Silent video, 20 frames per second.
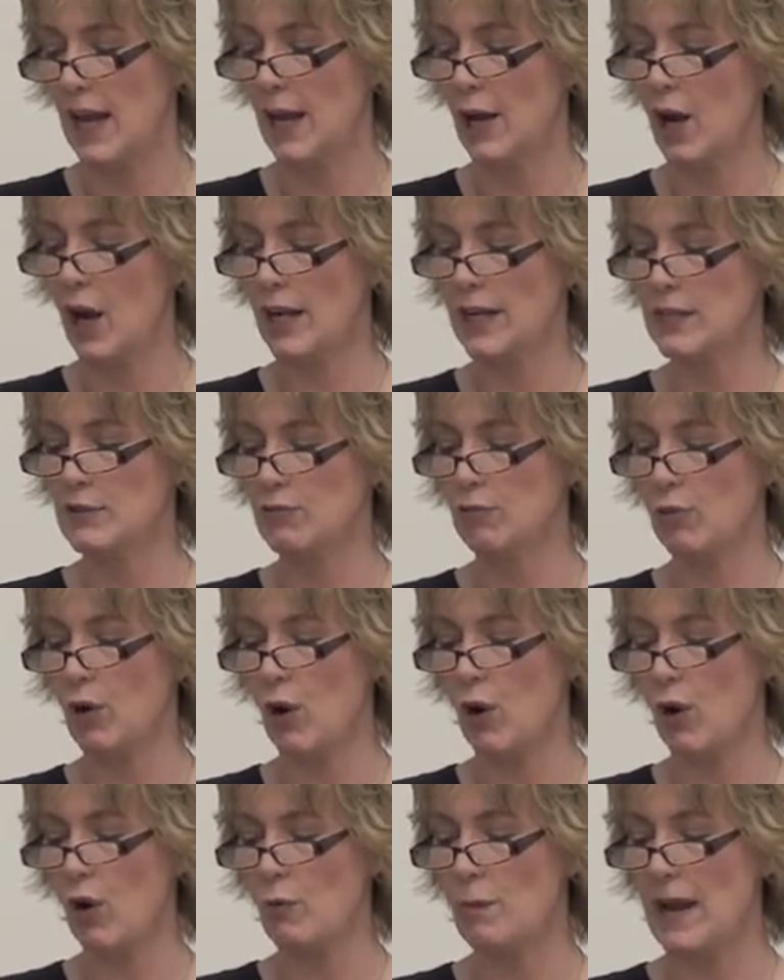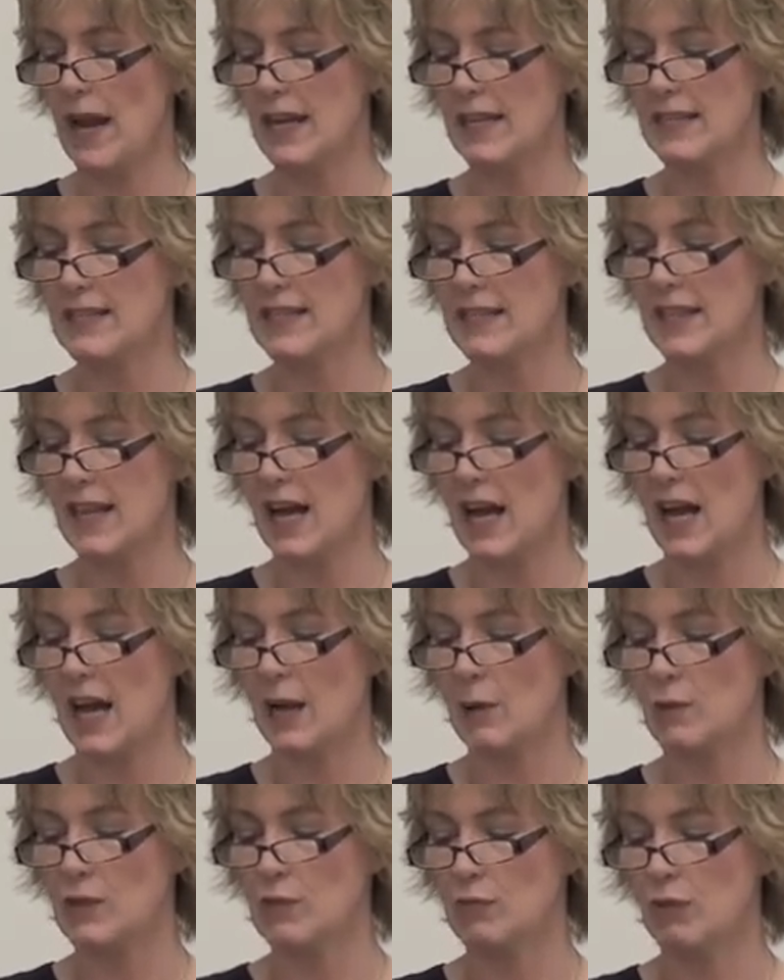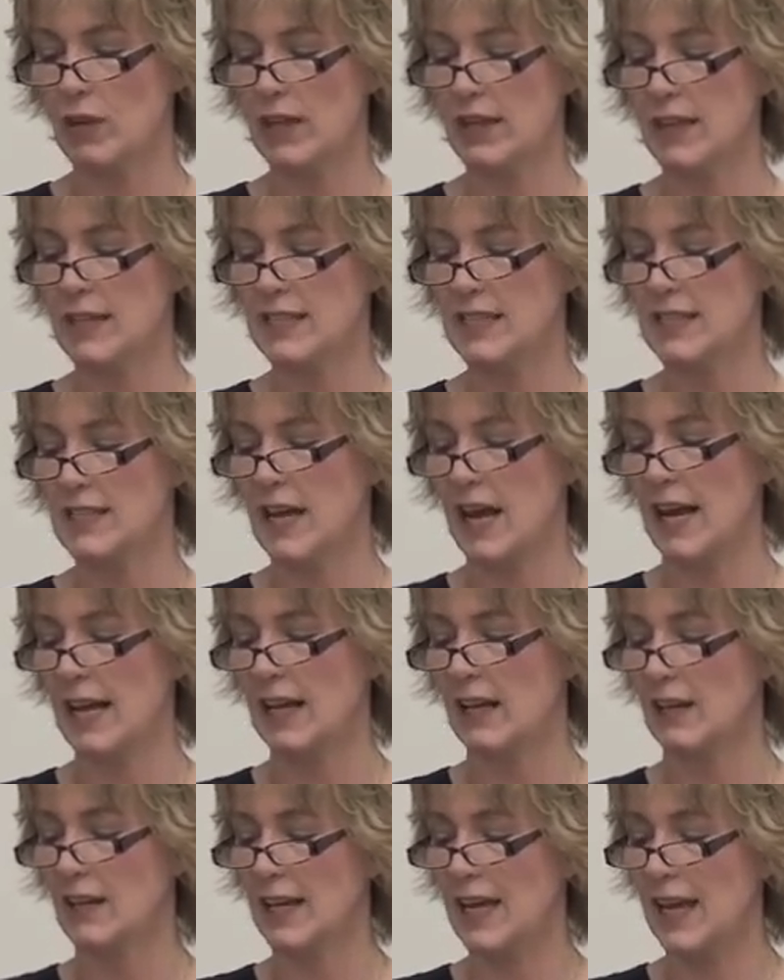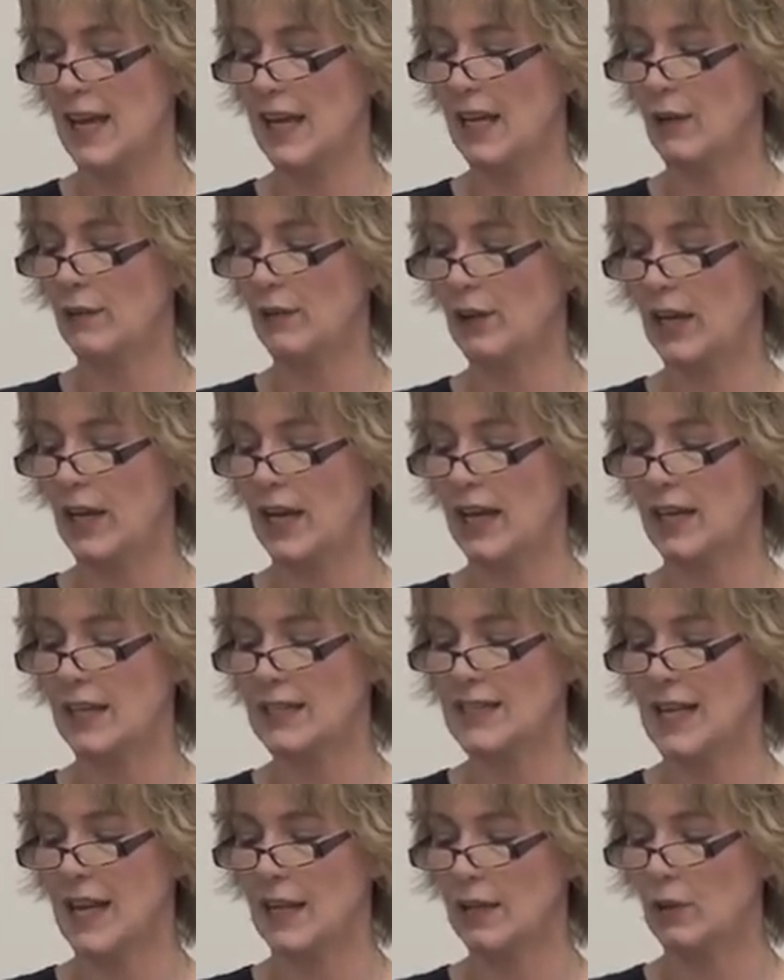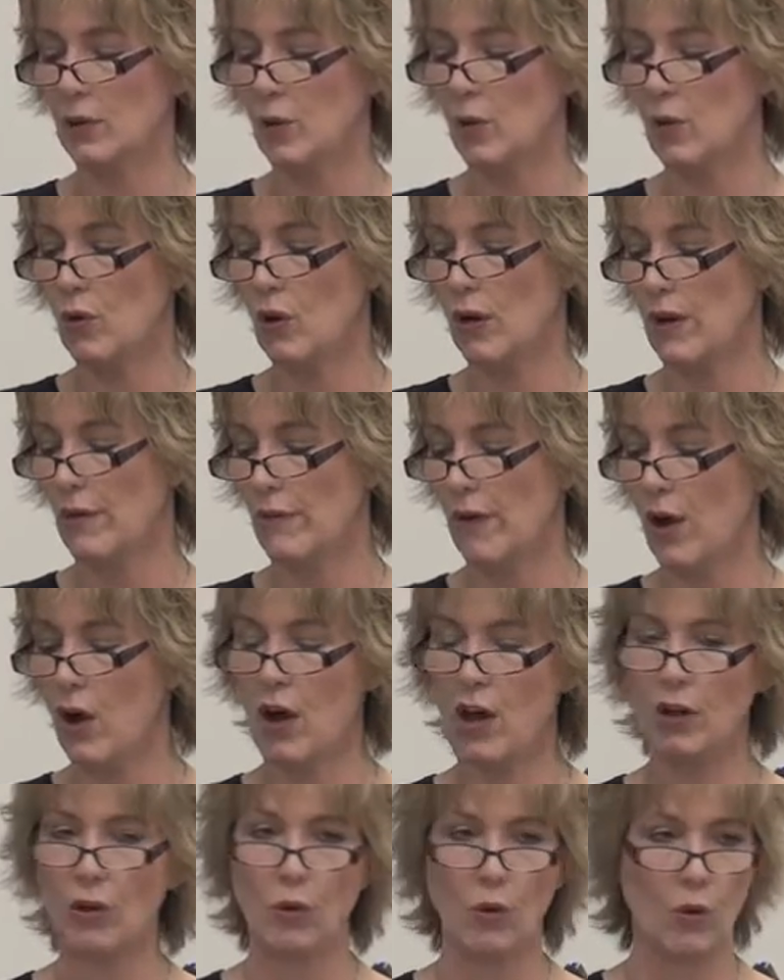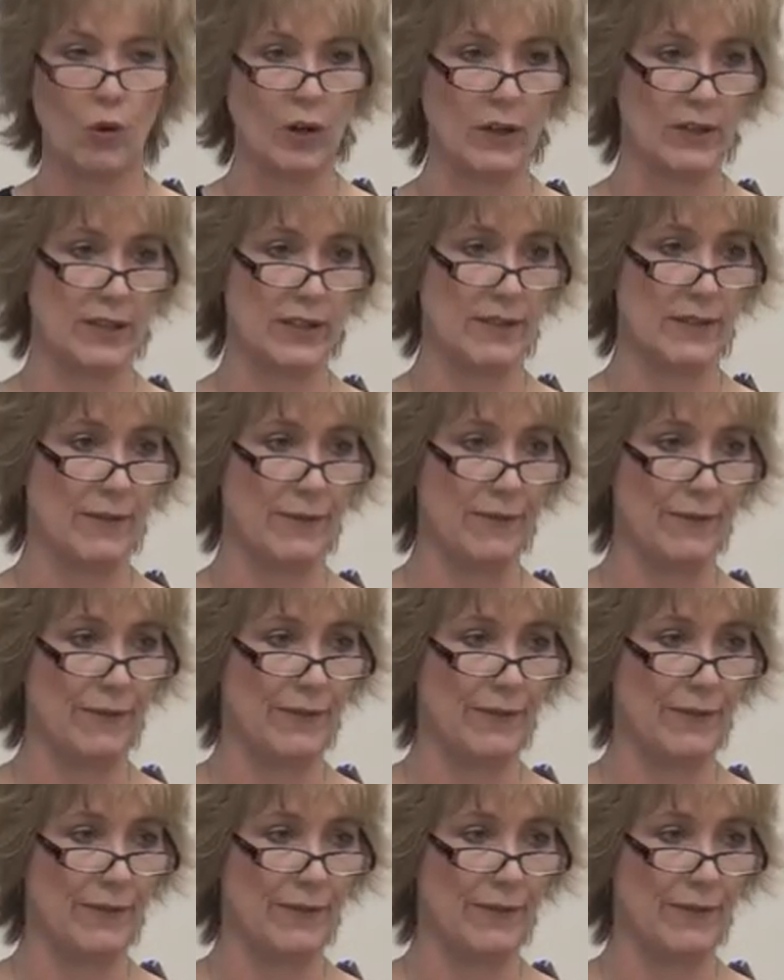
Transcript: And on his robe at his thigh was written this title King of Kings and Lord of All Lords.